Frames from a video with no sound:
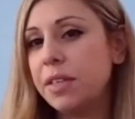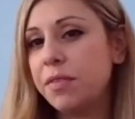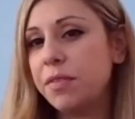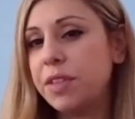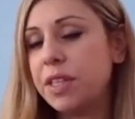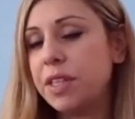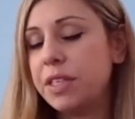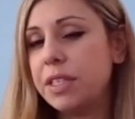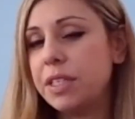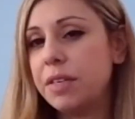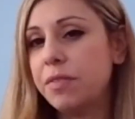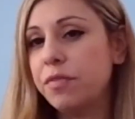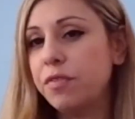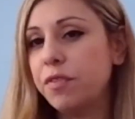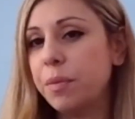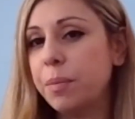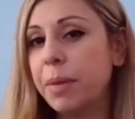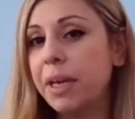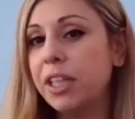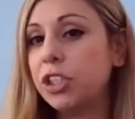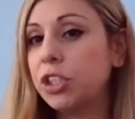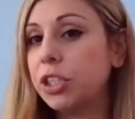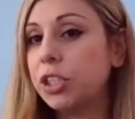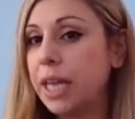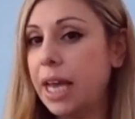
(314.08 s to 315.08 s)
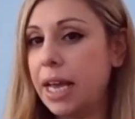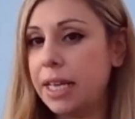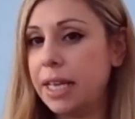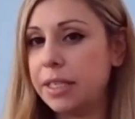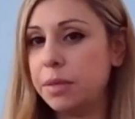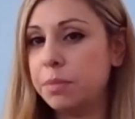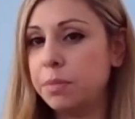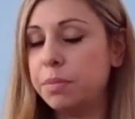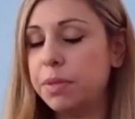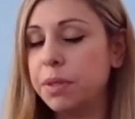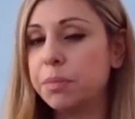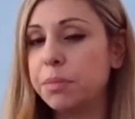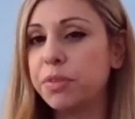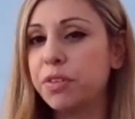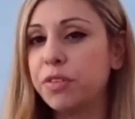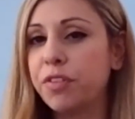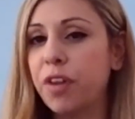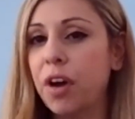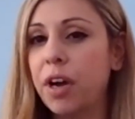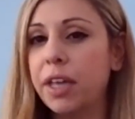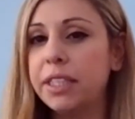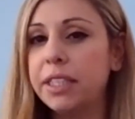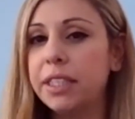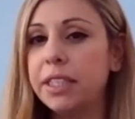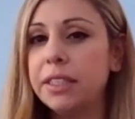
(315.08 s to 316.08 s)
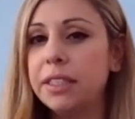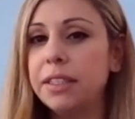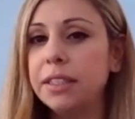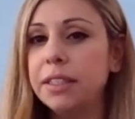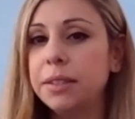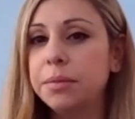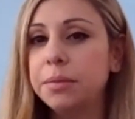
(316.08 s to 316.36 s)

if this information hasn't been provided?